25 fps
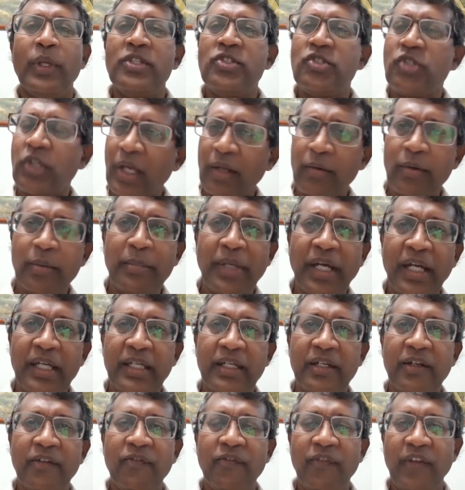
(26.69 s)

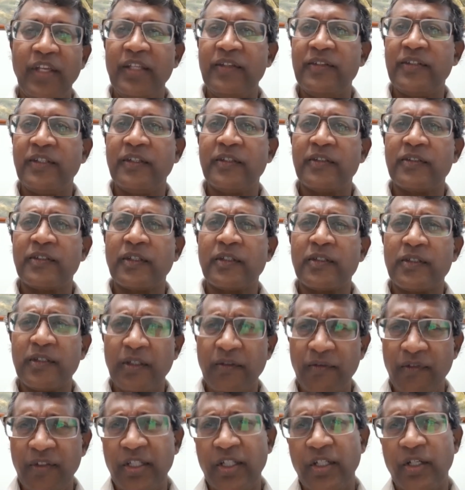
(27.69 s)
Jeremiah faces
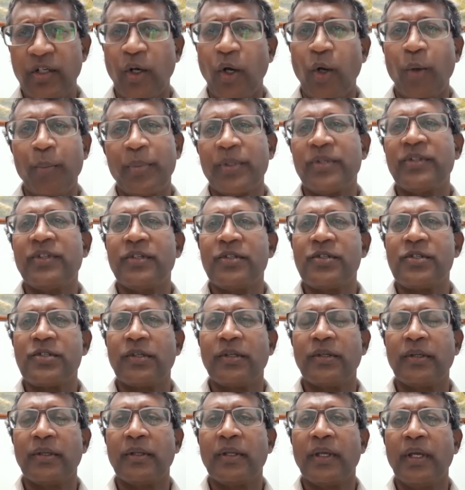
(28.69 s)
severe
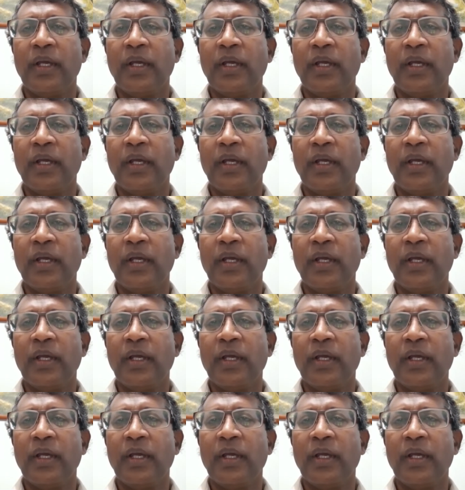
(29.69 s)
opposition